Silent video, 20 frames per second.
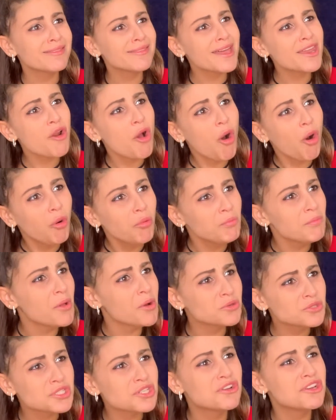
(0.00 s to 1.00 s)
that
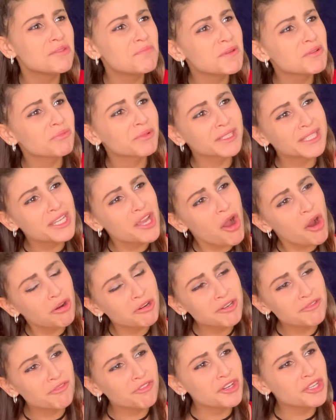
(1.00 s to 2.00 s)
almost could have been really
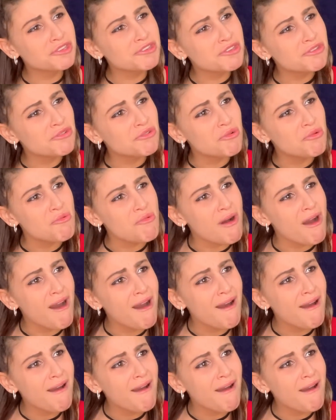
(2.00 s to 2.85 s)
hard for you.